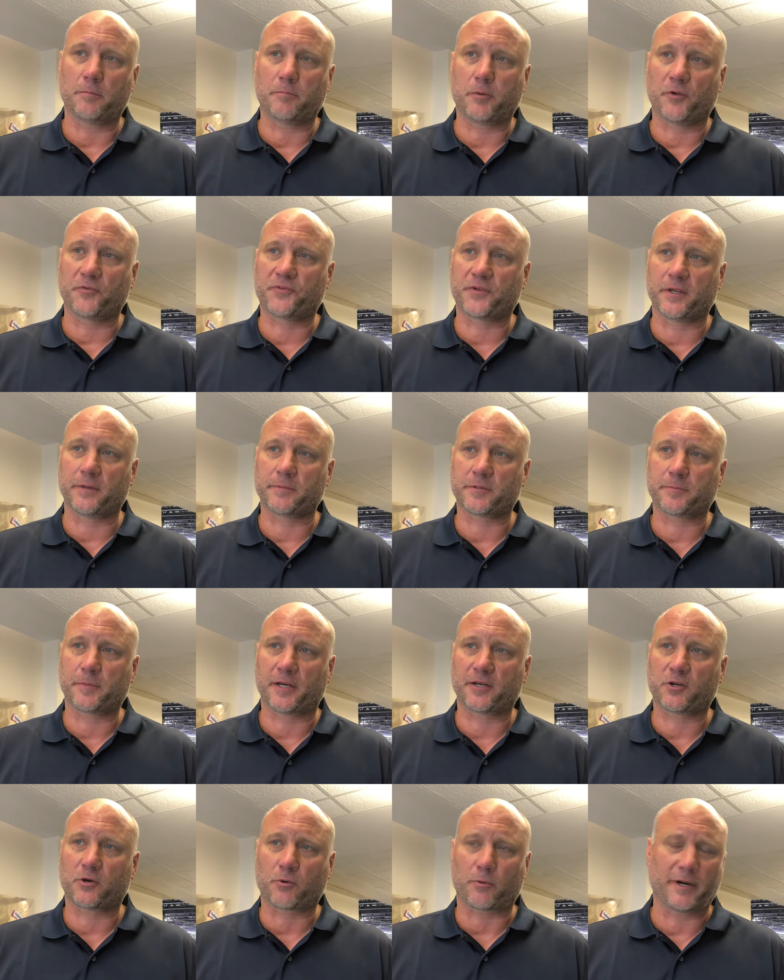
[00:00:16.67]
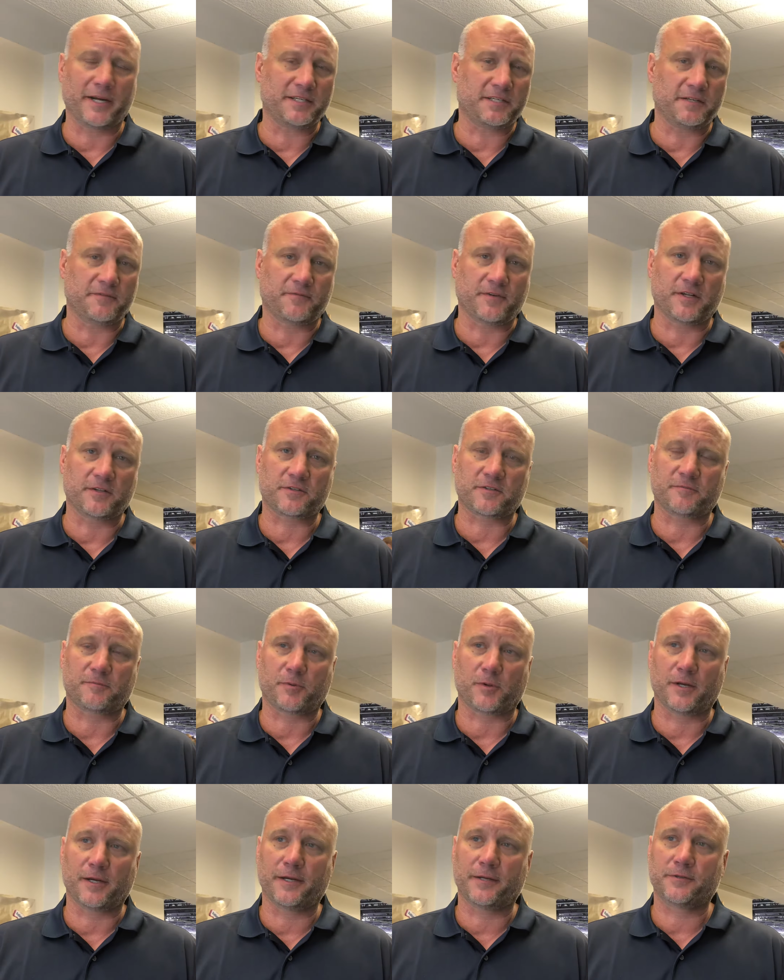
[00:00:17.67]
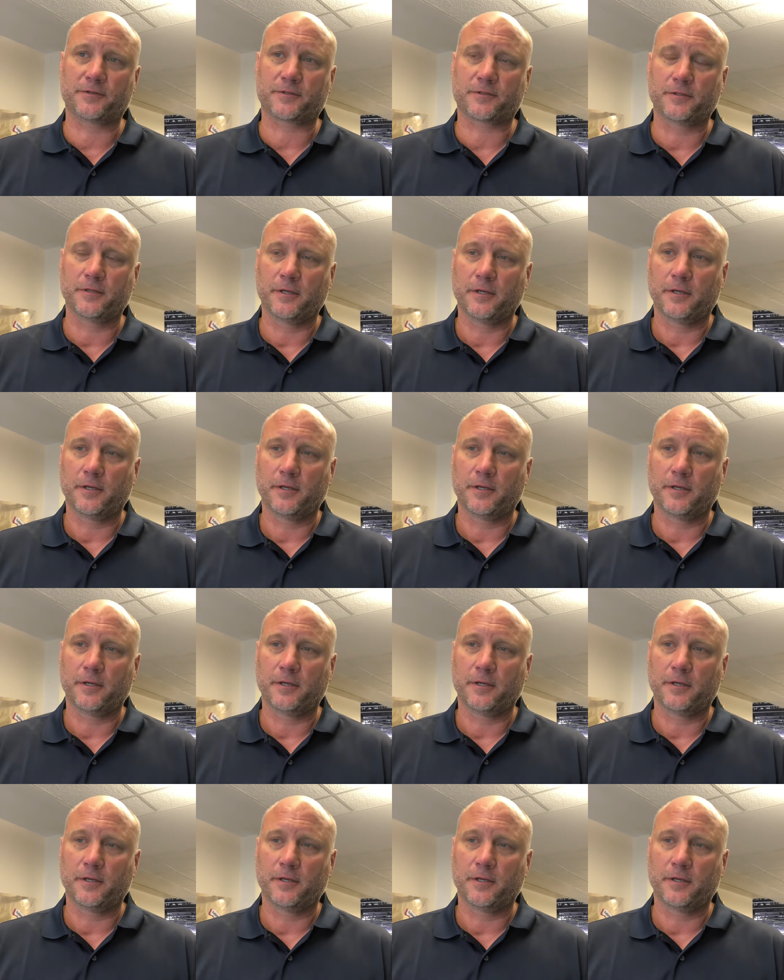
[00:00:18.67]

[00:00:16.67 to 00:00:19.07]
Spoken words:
Both teams made great defensive plays.